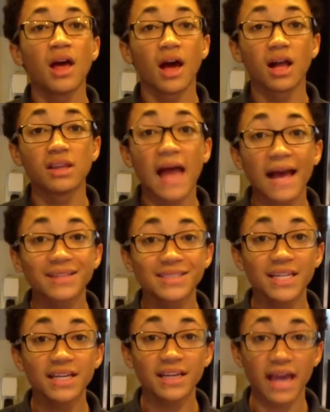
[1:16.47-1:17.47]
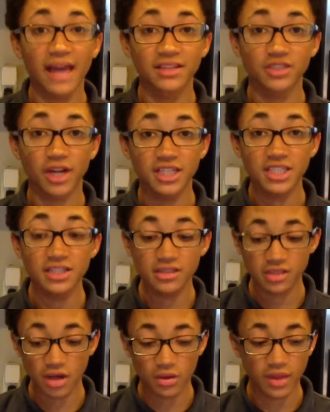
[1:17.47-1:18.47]
elastic and stretchy
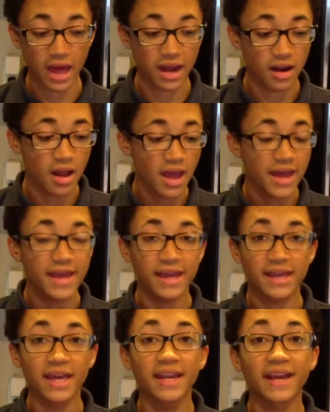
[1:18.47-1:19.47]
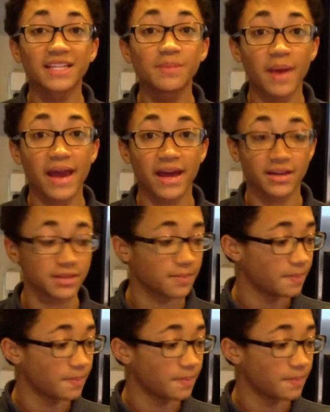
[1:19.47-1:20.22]
so that it can expand.